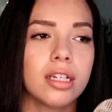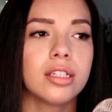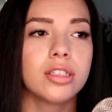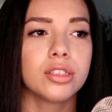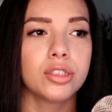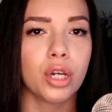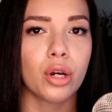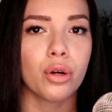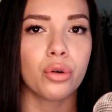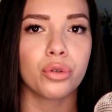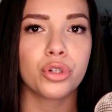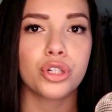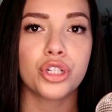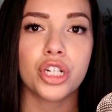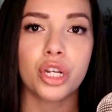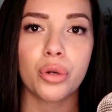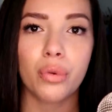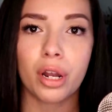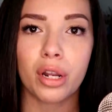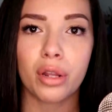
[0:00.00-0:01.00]
So
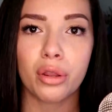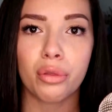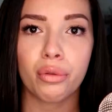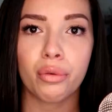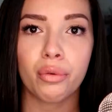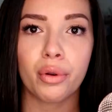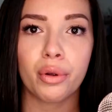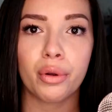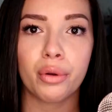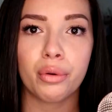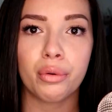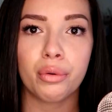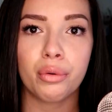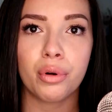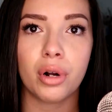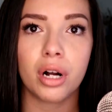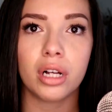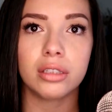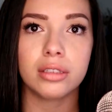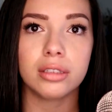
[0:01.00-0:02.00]
she went through
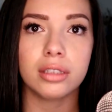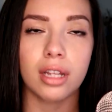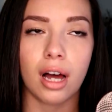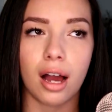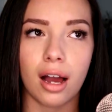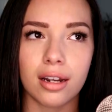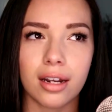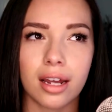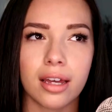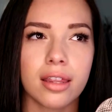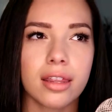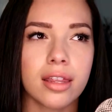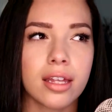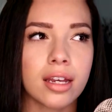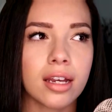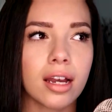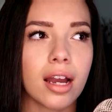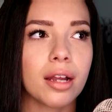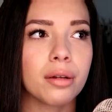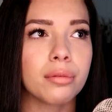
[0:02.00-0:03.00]
a lot. I
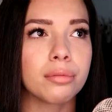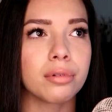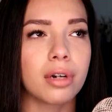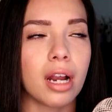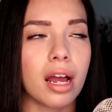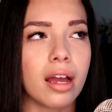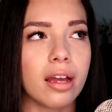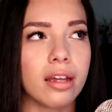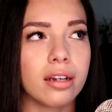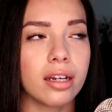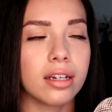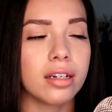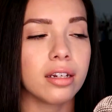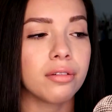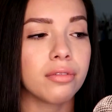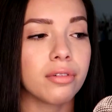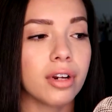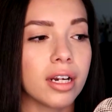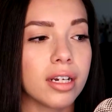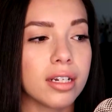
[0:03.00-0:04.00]
think I
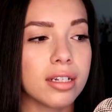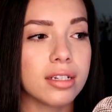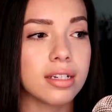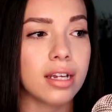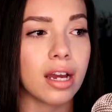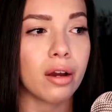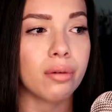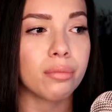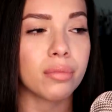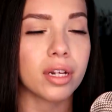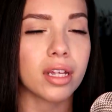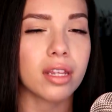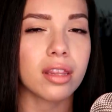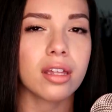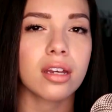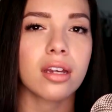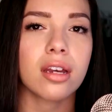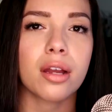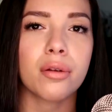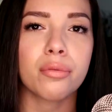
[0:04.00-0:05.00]
didn't write it down, but I
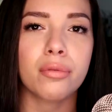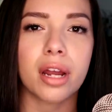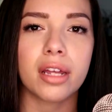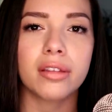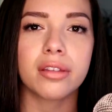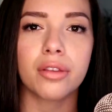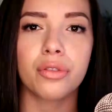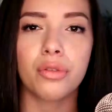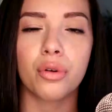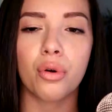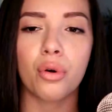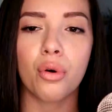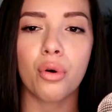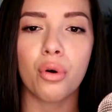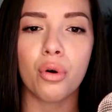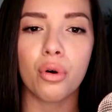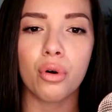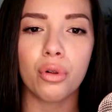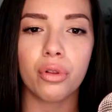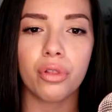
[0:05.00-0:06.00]
think I read that the
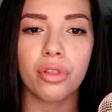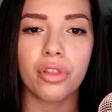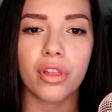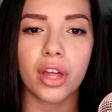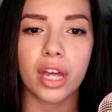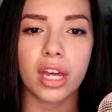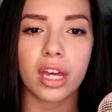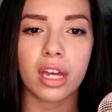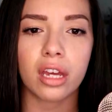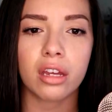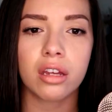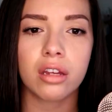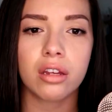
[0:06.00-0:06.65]
whole thing